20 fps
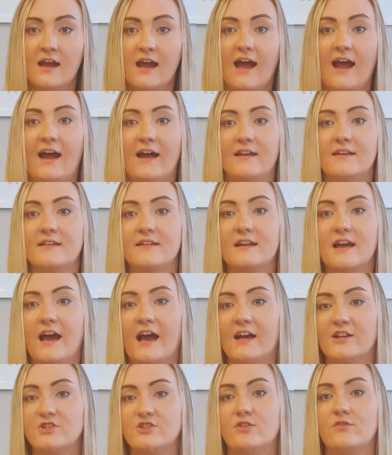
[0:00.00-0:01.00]
And
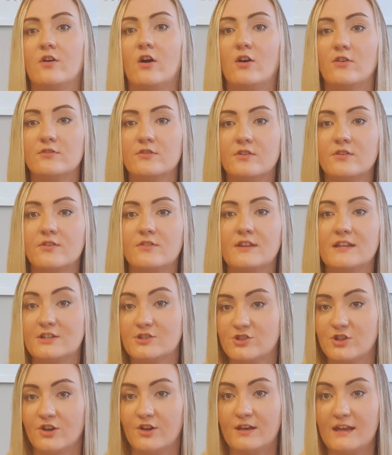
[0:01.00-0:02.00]
as you're on this
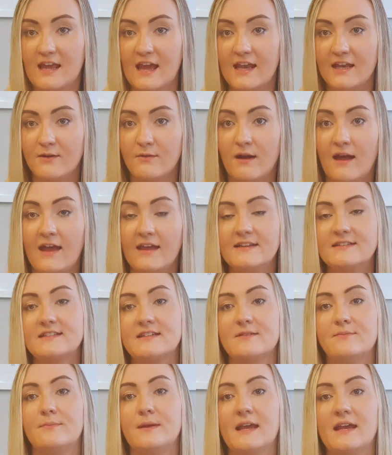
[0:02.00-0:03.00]
journey anyway
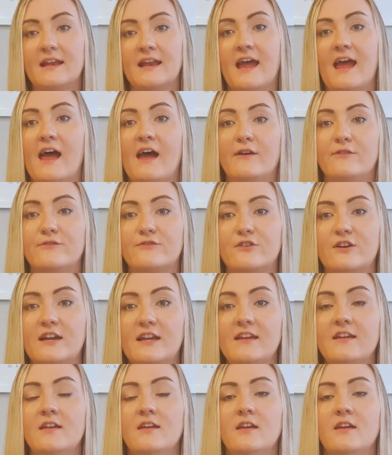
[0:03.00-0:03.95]
to being hair free,